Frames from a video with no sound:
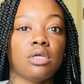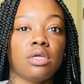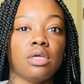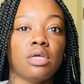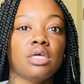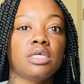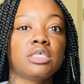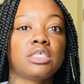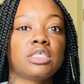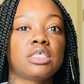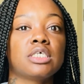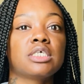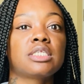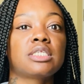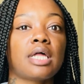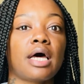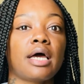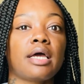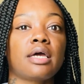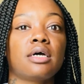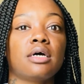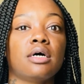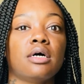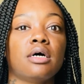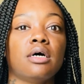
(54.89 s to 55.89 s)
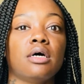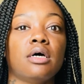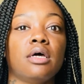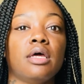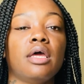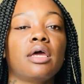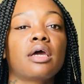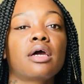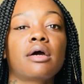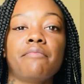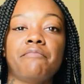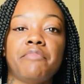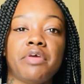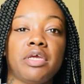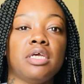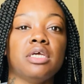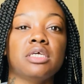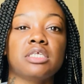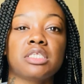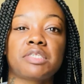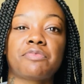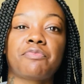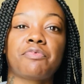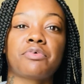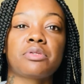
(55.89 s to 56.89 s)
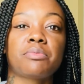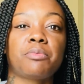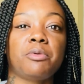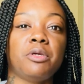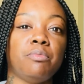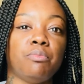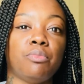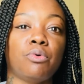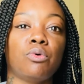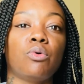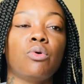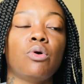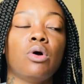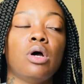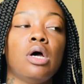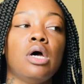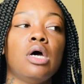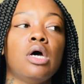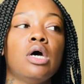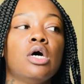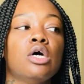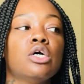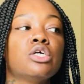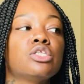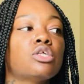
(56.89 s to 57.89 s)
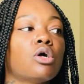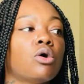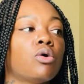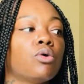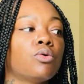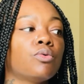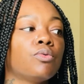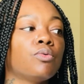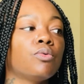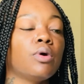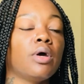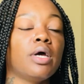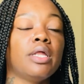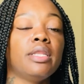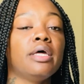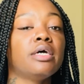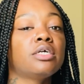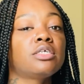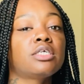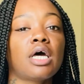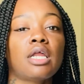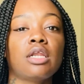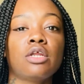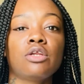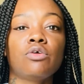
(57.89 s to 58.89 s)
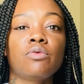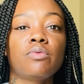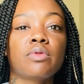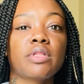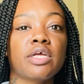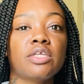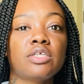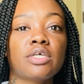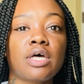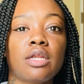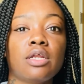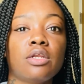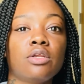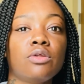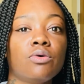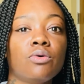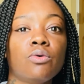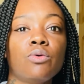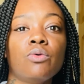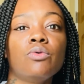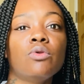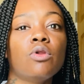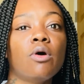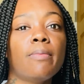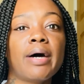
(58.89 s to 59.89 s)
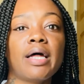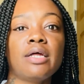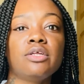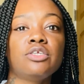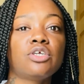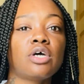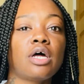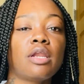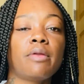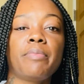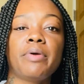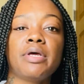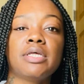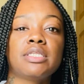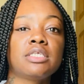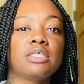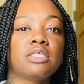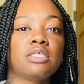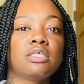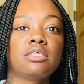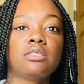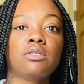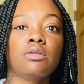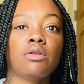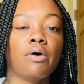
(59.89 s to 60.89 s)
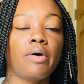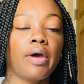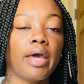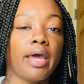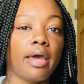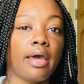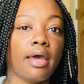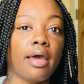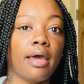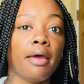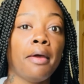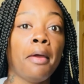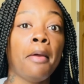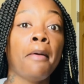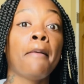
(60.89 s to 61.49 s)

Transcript: It's just like a inconvenience for people. So, and they're trying to do what they're trying to do. Nobody's trying to pay attention to no ad.